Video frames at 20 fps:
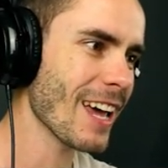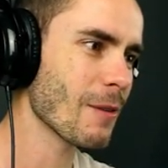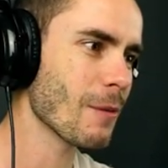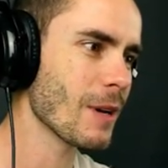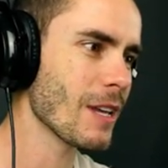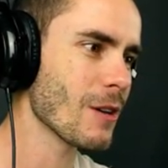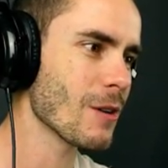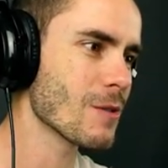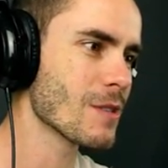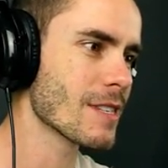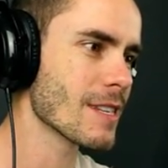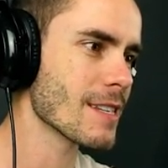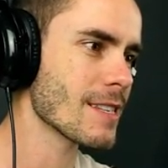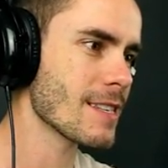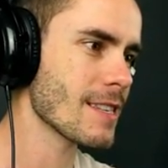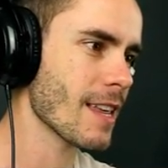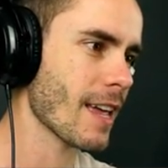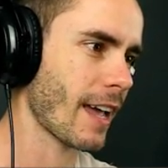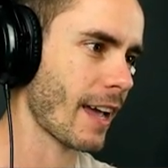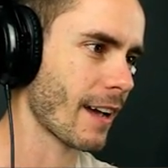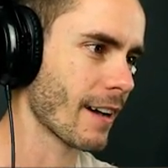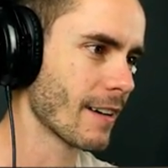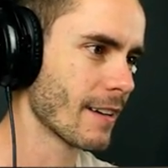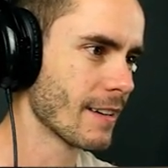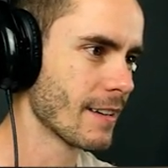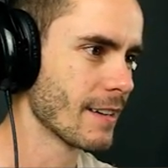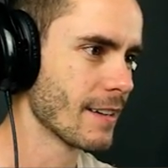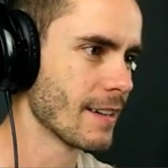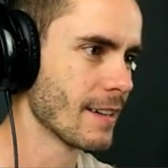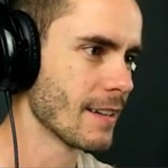How do we use this thing?
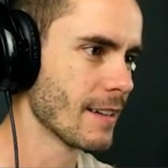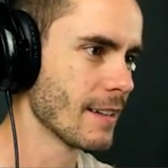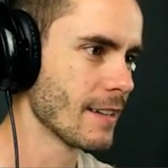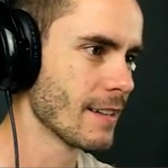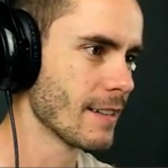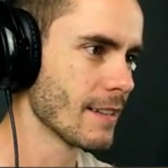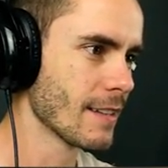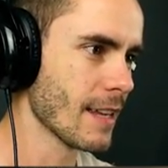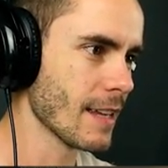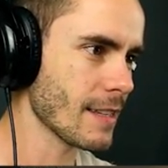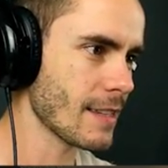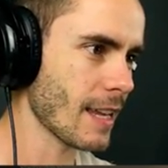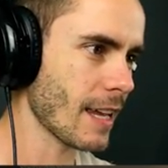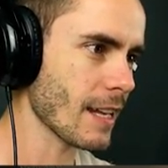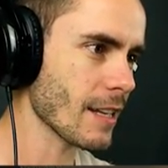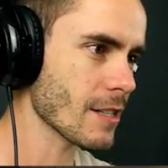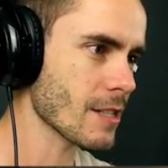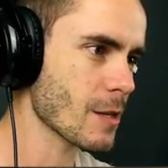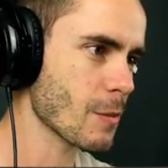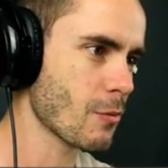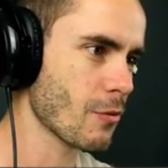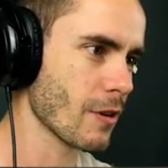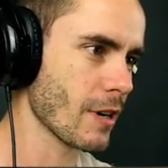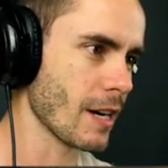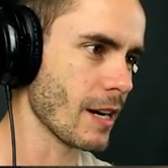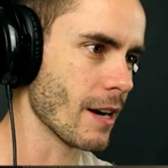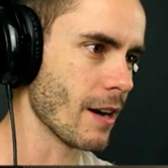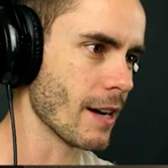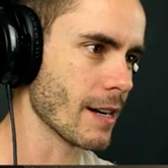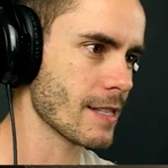That, that looks a
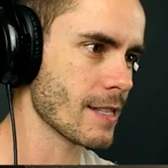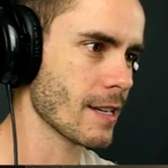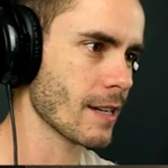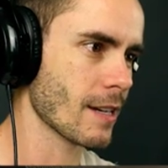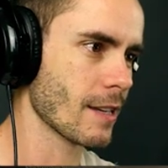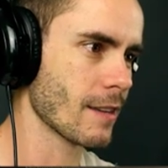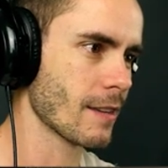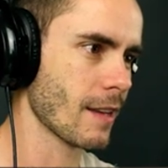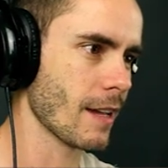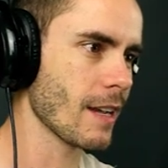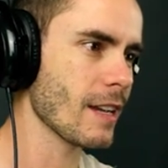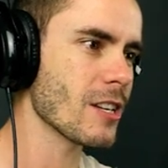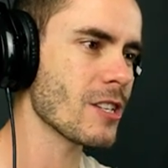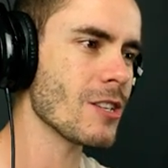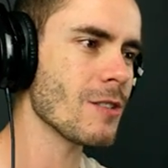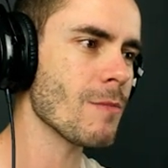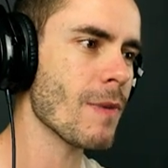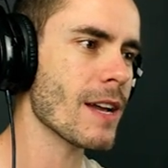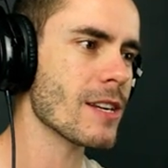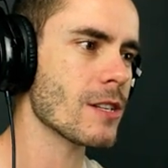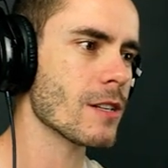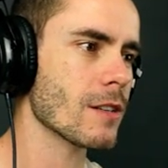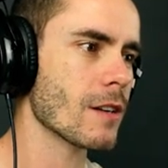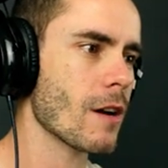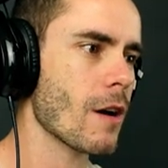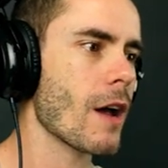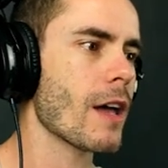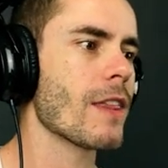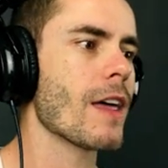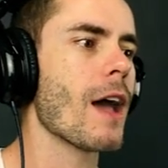pretty nice looking thing. Could you imagine?
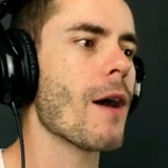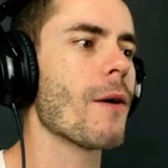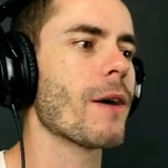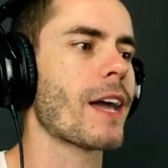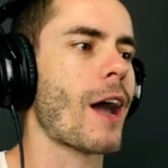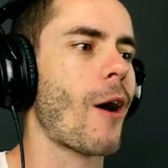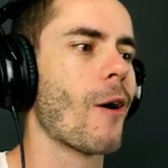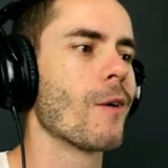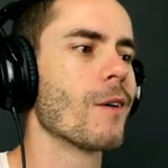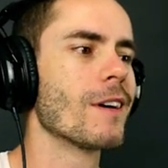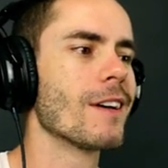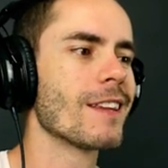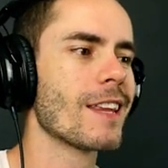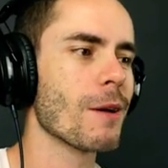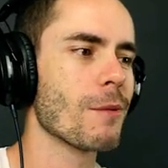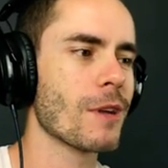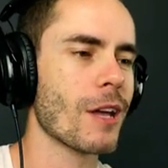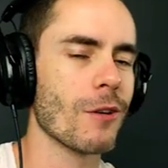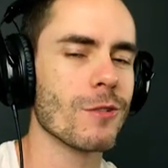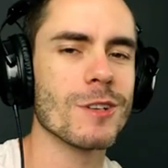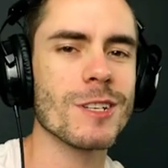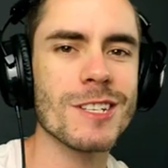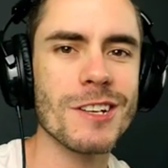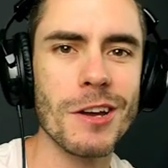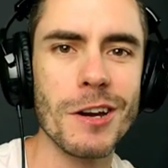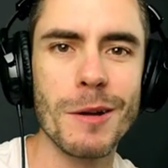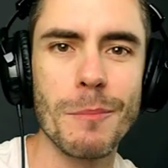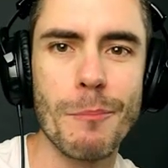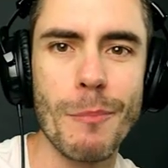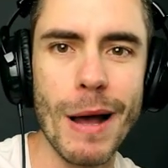Hey, oh, there we go. There we go. Just
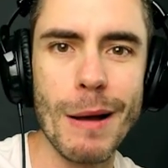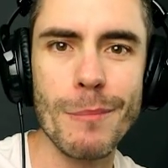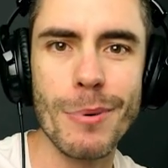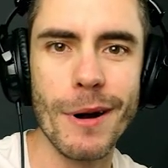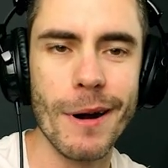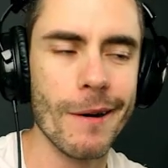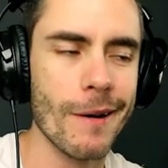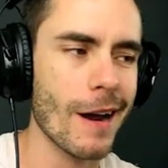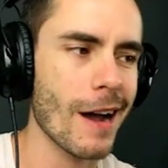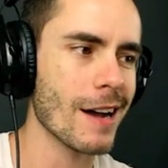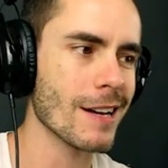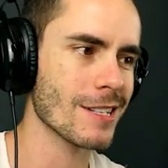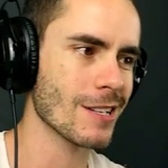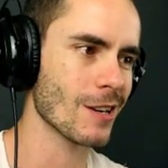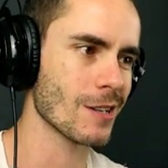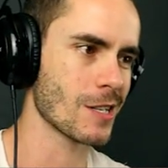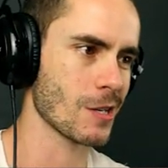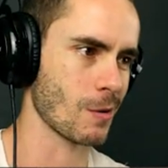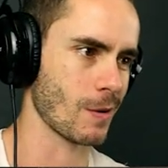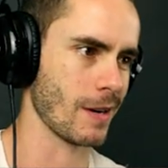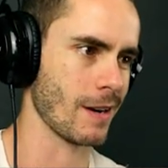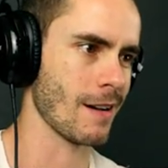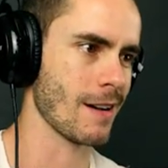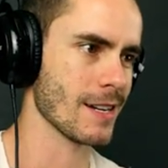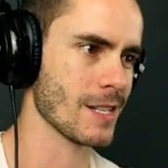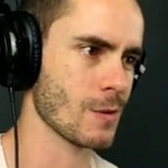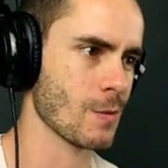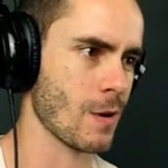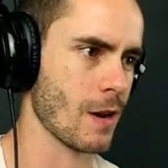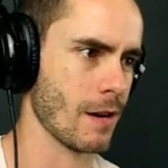gotta bump our ass onto it.
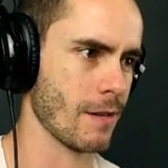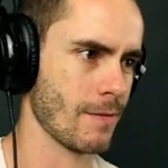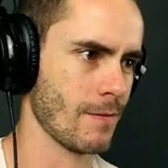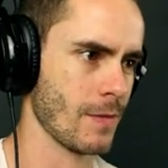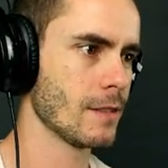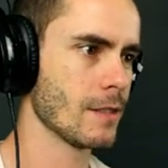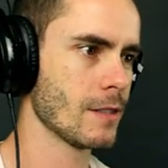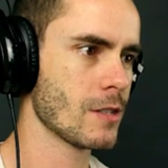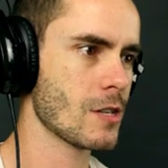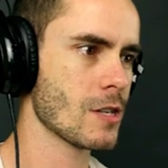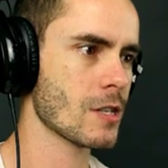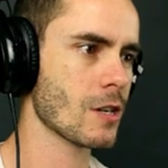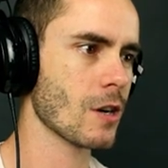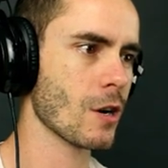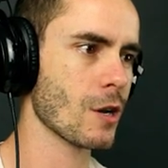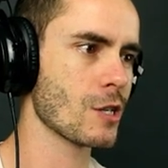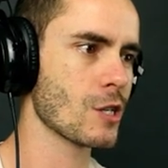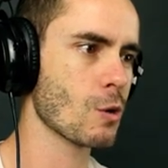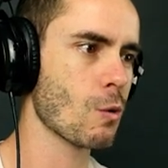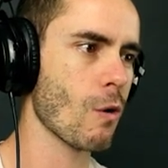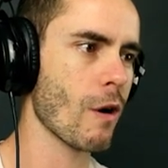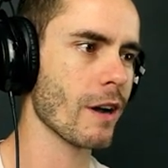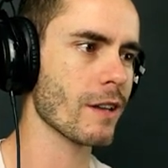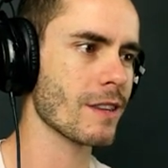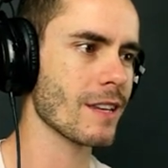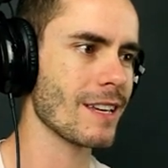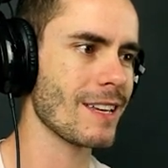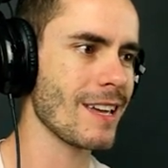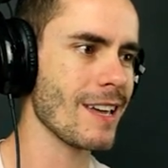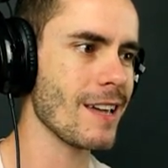Nice one. Just gotta twerk
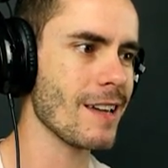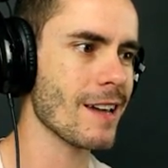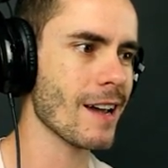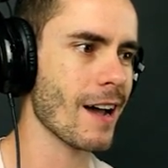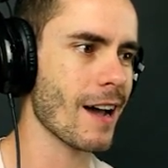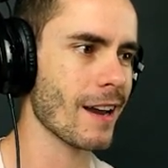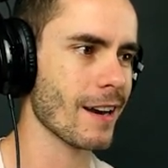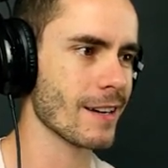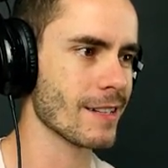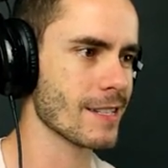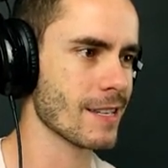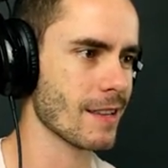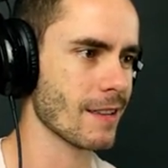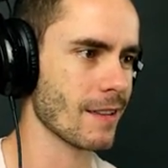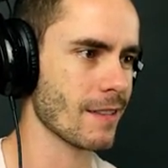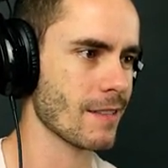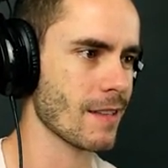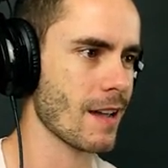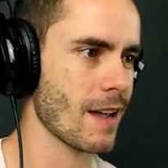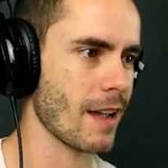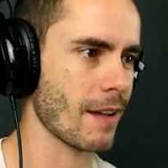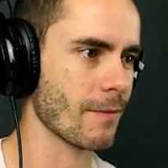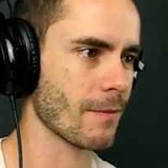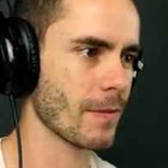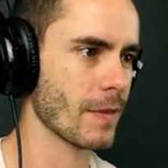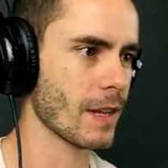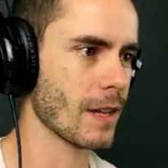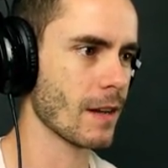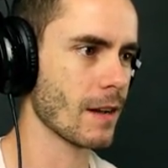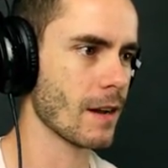the keycard into the thing.
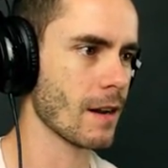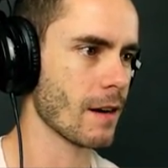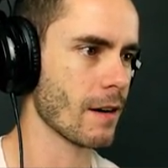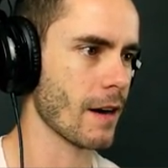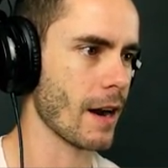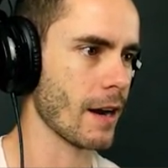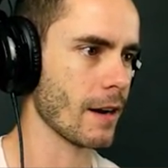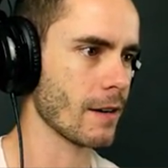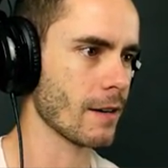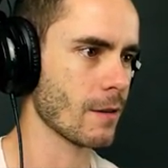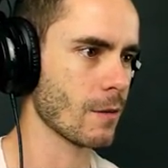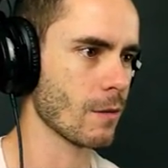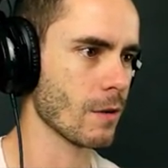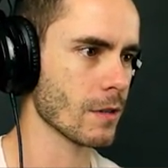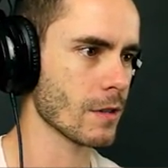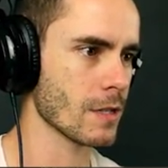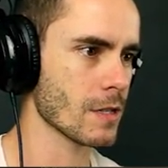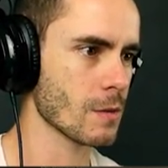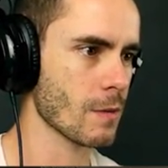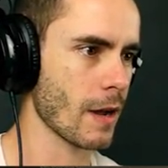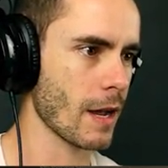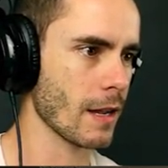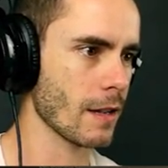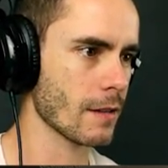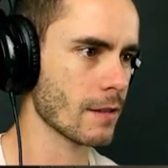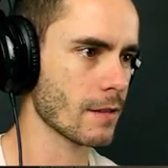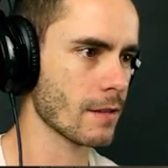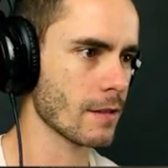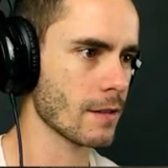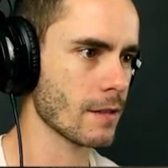Alright, walk this way.
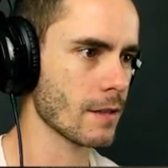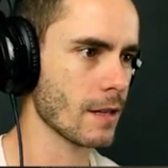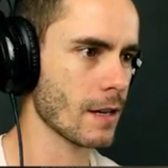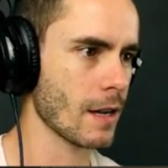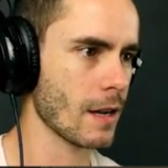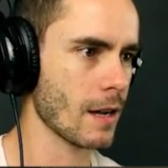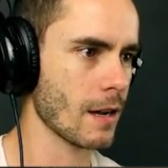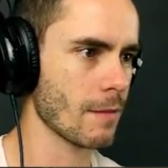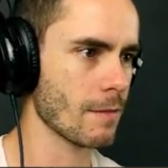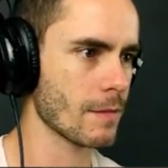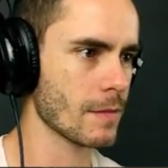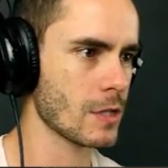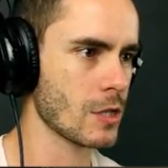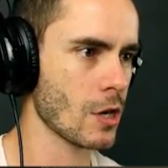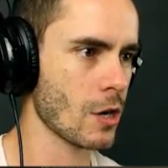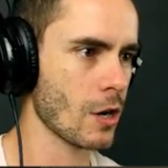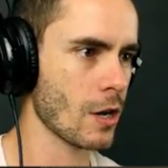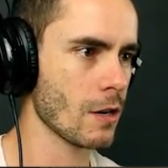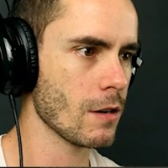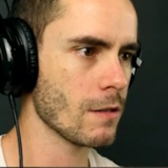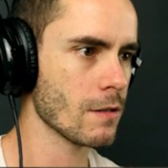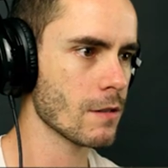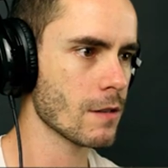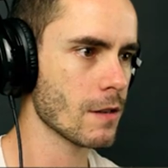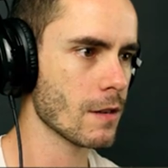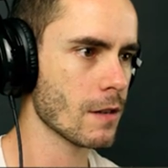Um, turn.